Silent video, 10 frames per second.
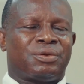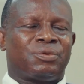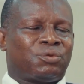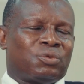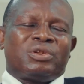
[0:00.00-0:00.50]

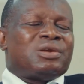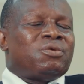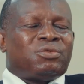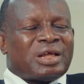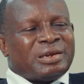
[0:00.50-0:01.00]

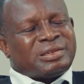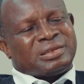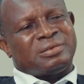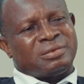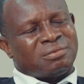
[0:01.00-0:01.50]
those are the
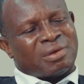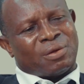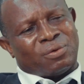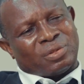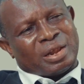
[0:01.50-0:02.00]
things,
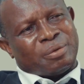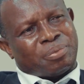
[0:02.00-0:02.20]
those are the